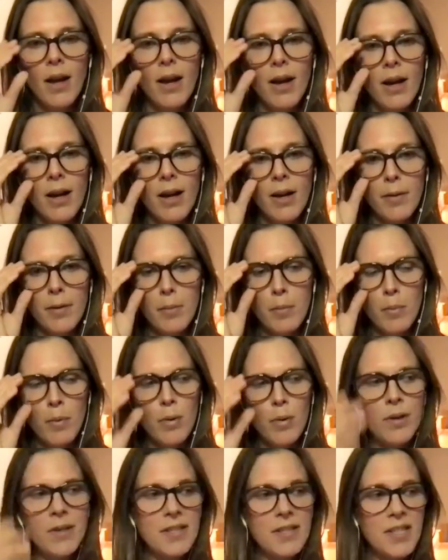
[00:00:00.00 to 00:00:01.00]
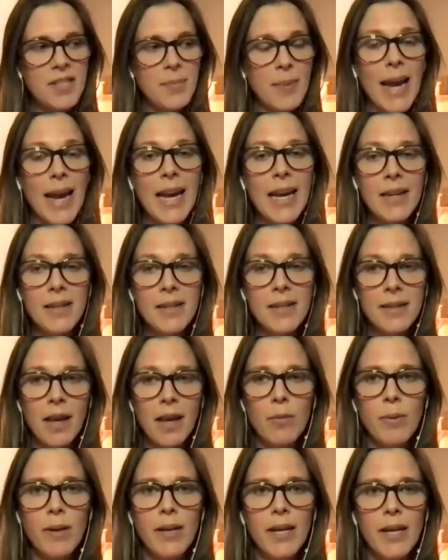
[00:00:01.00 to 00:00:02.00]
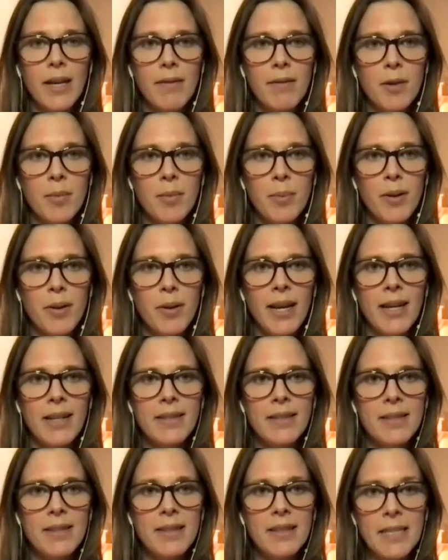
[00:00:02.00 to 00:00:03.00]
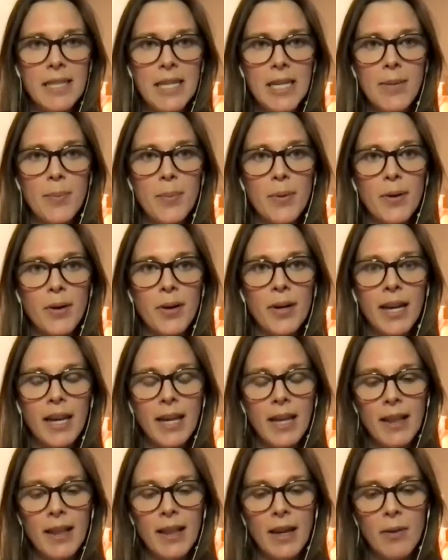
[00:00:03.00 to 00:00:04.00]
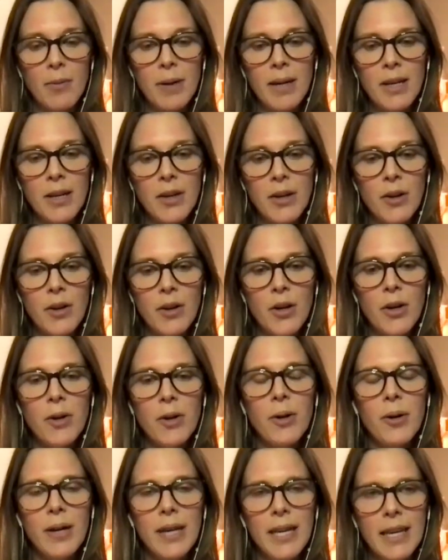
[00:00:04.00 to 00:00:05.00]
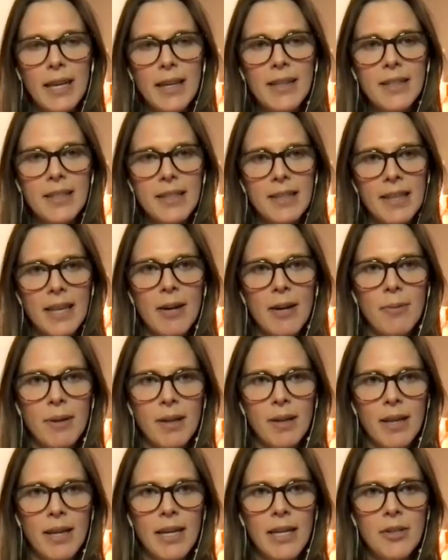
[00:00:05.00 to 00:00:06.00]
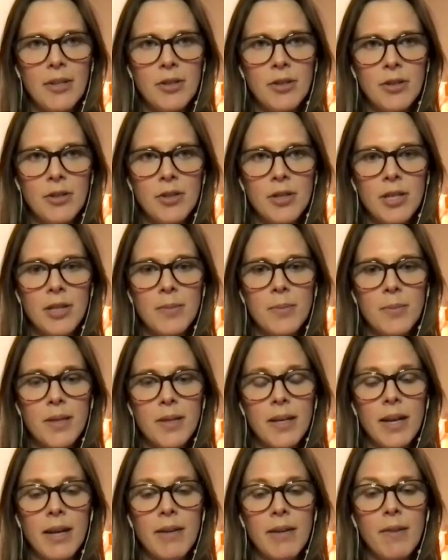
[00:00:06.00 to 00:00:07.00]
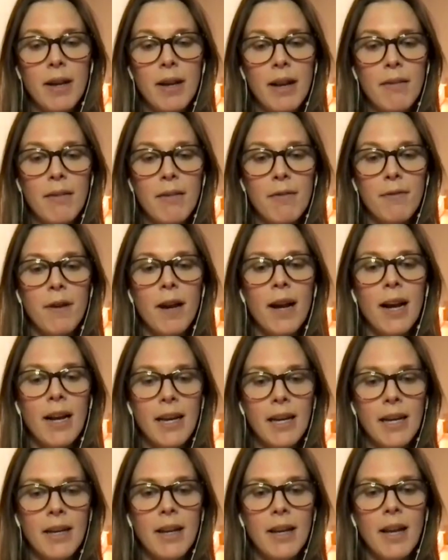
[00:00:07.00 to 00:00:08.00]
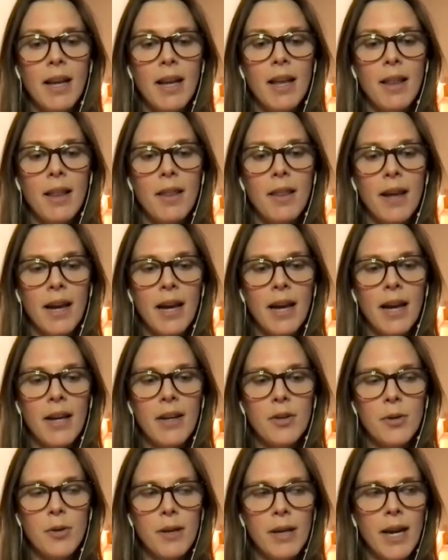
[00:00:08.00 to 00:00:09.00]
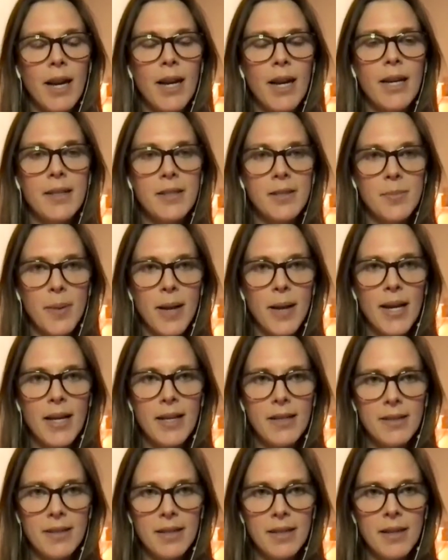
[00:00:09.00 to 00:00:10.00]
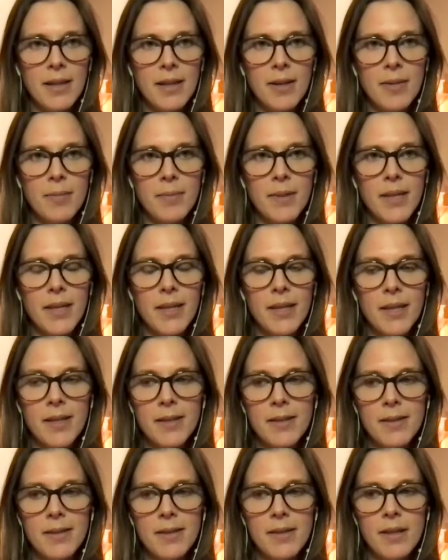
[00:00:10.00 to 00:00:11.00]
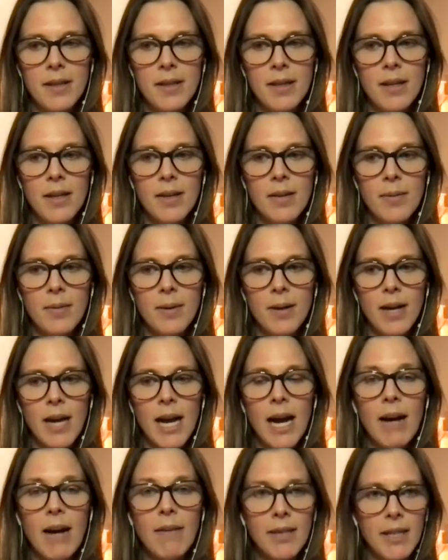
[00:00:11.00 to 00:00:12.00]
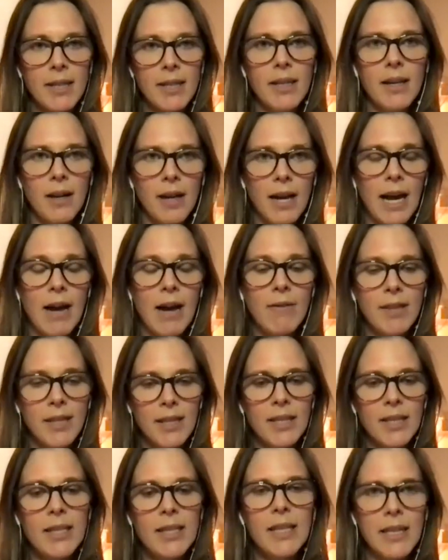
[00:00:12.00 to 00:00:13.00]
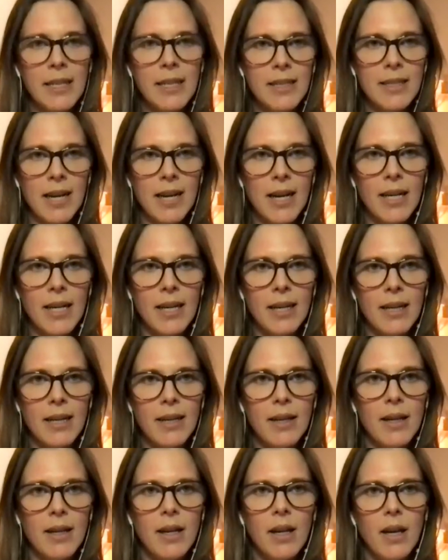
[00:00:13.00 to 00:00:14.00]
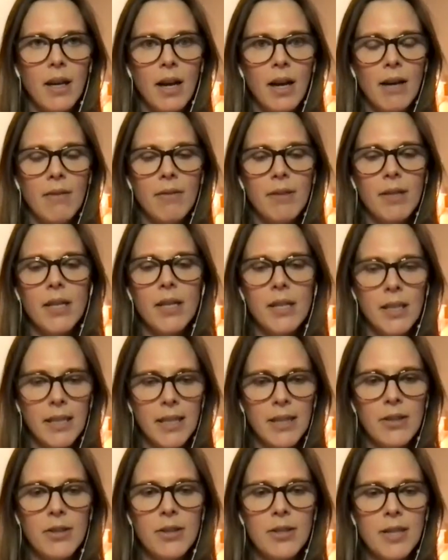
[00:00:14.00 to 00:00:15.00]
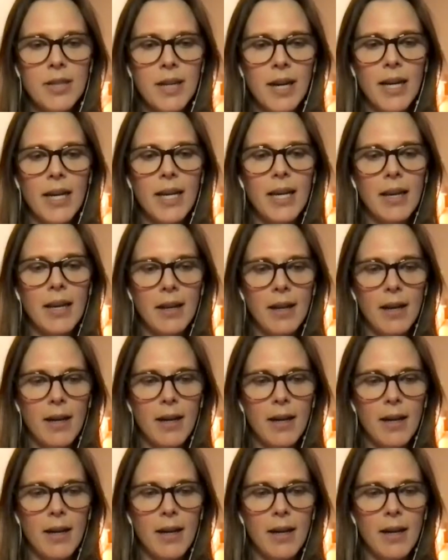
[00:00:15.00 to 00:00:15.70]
The more space that we give the plants, the deeper that we can go into that relationships. And I find that creating space is having a clean diet, having a cleaner diet.